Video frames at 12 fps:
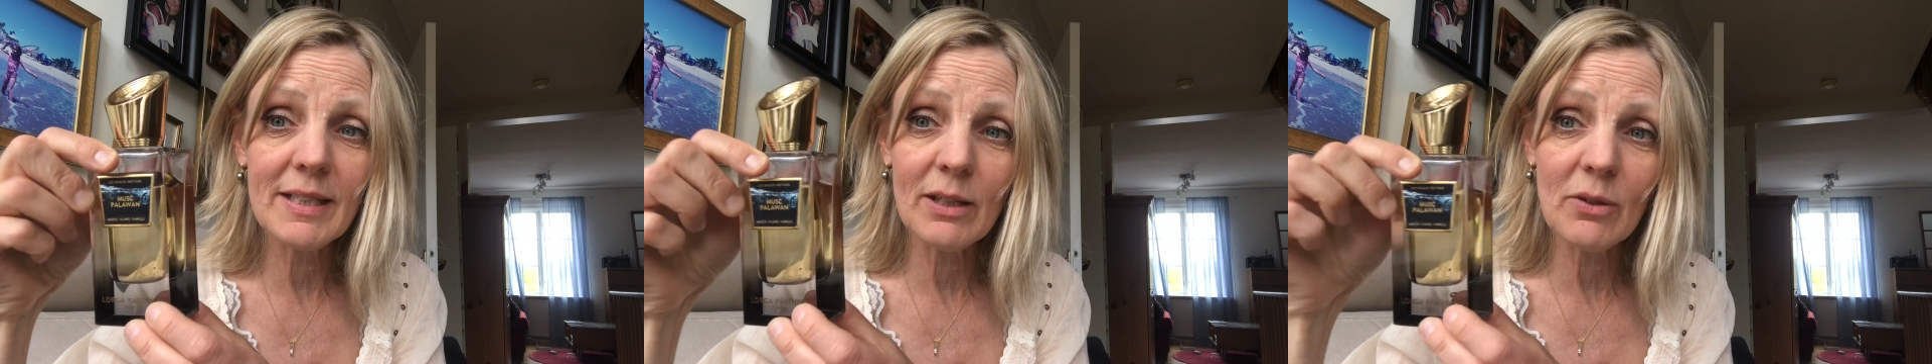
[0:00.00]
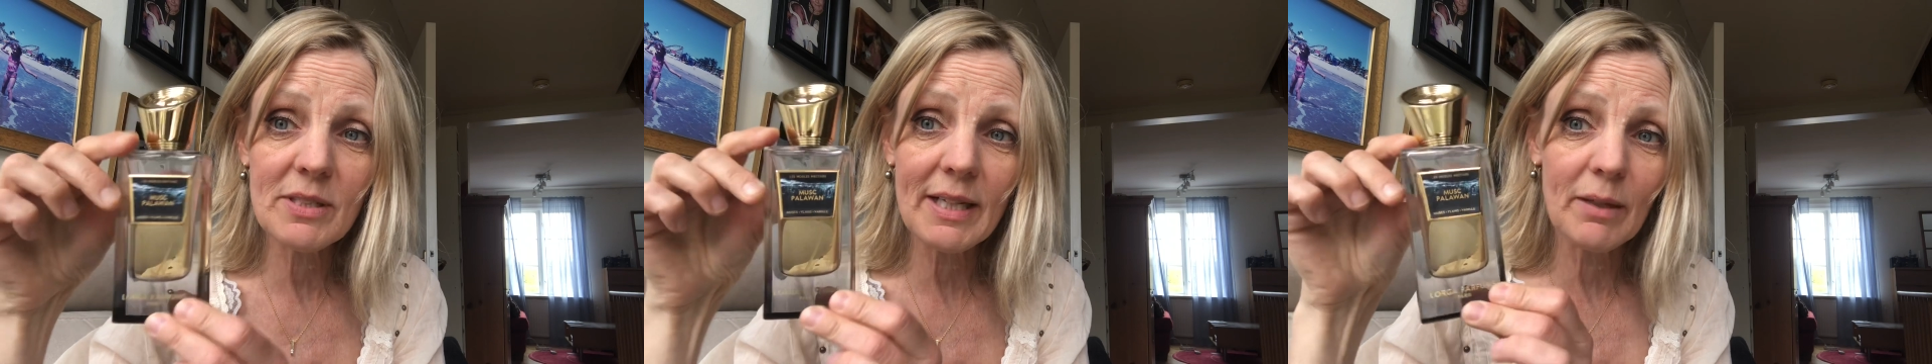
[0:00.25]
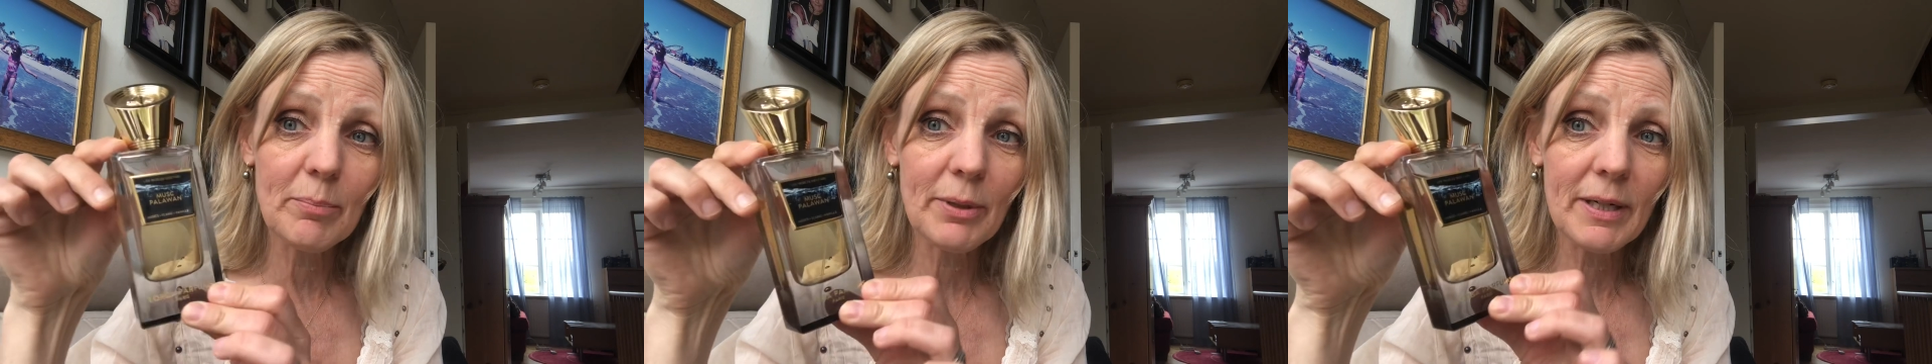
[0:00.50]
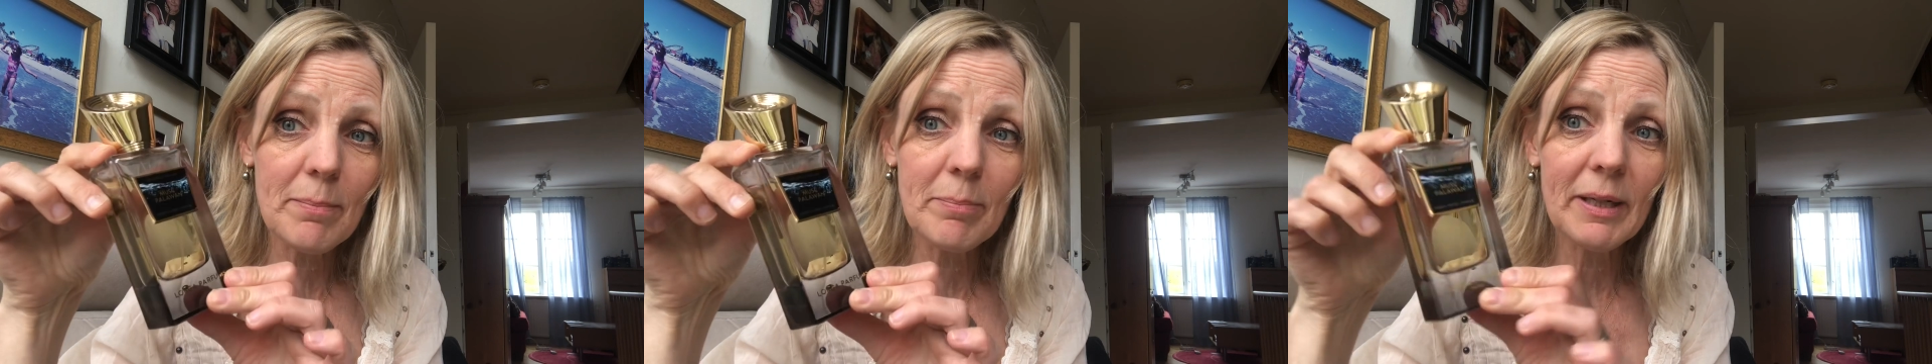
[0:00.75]
It looks like a
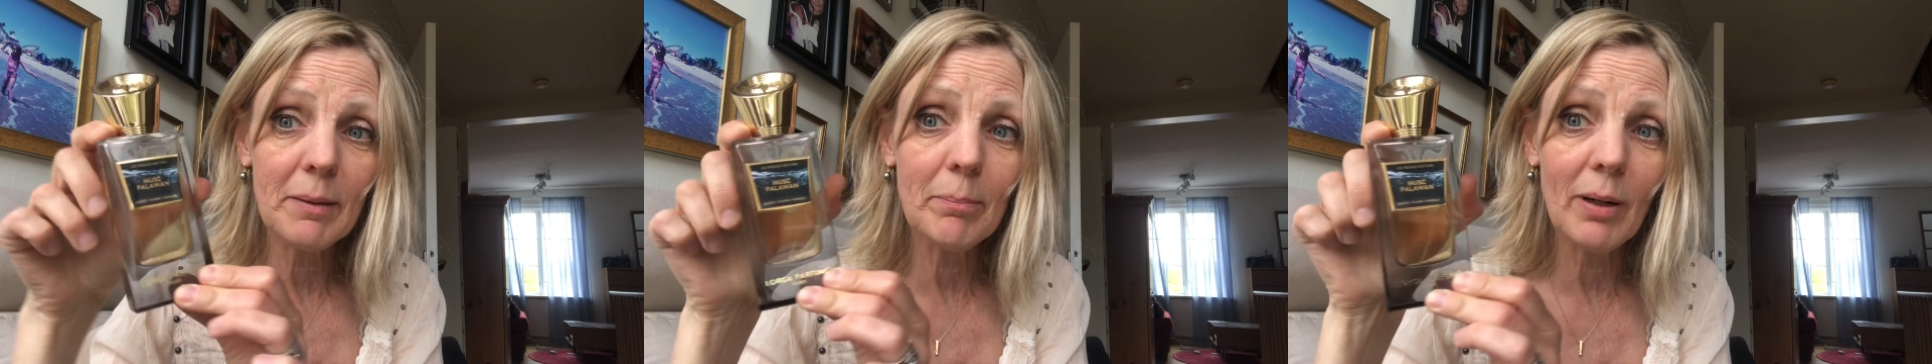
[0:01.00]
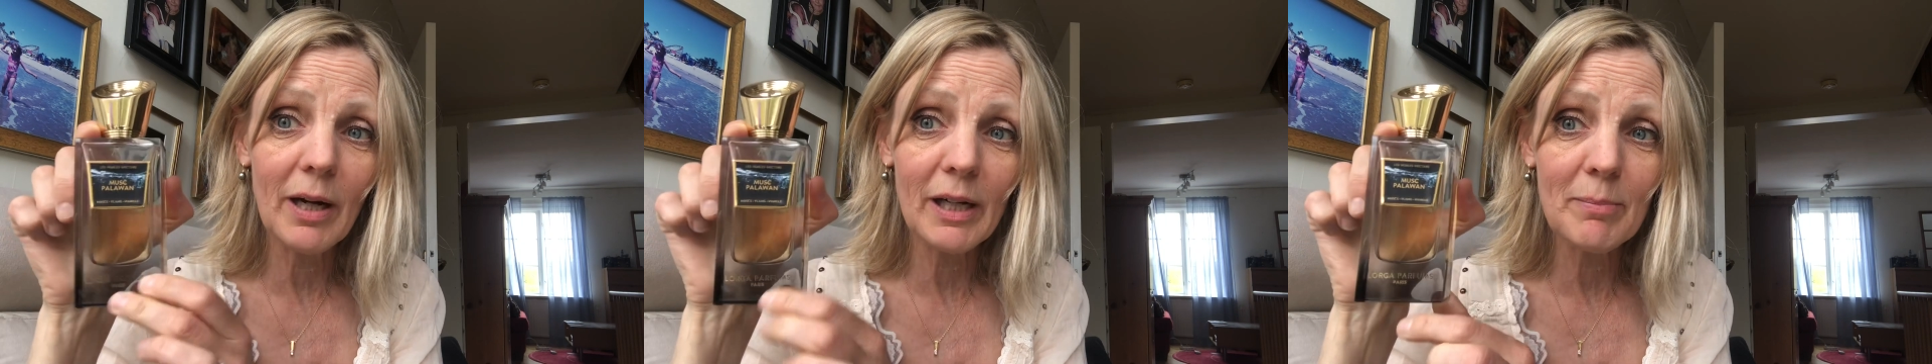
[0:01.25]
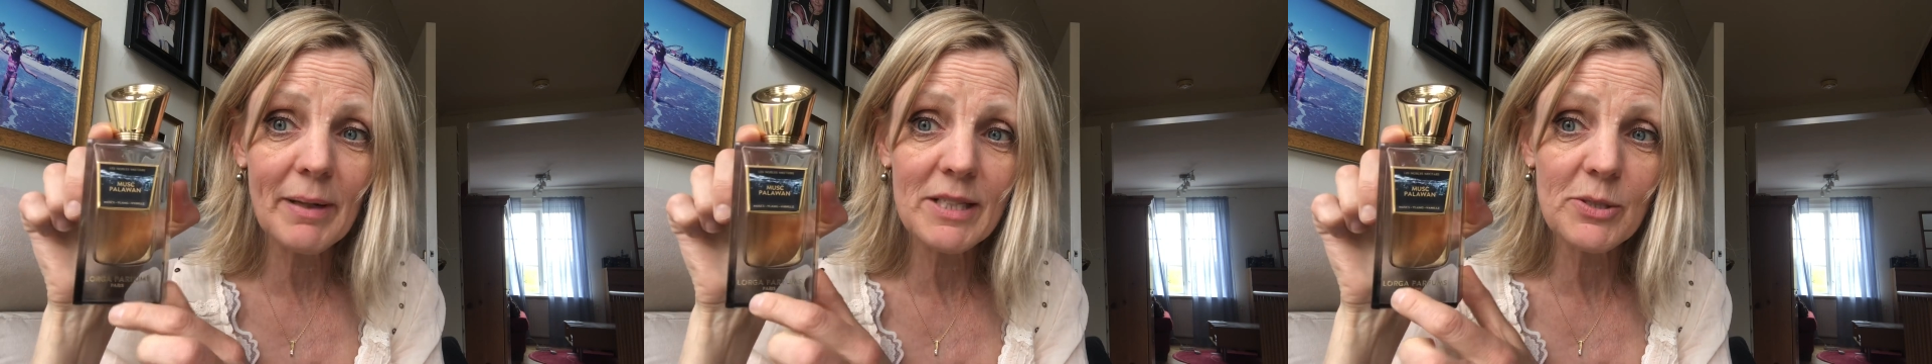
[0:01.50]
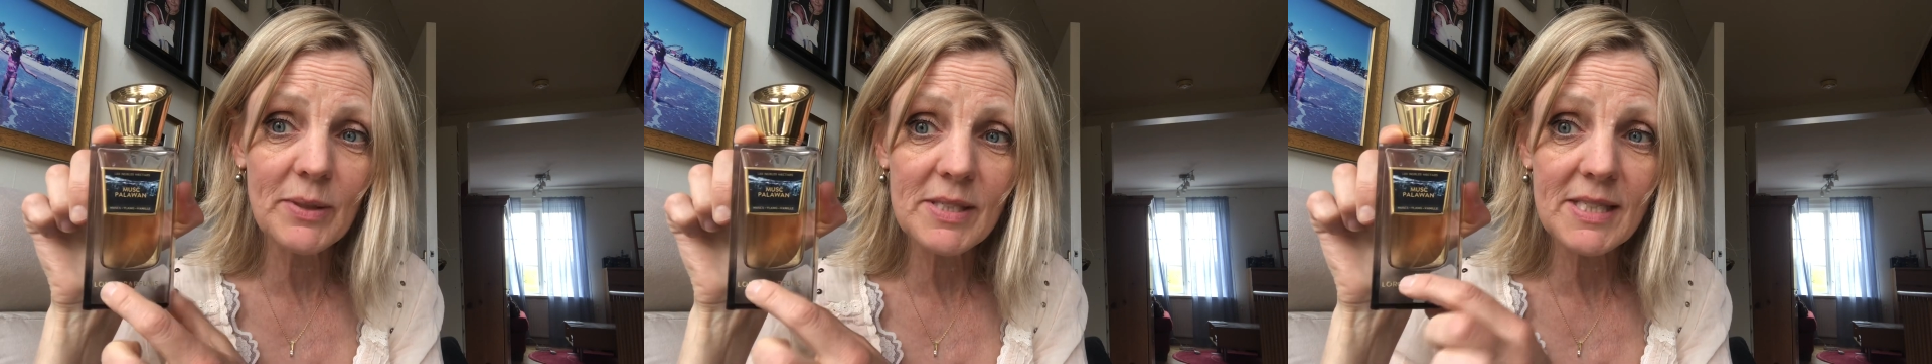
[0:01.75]
pretty big bottle, but as you can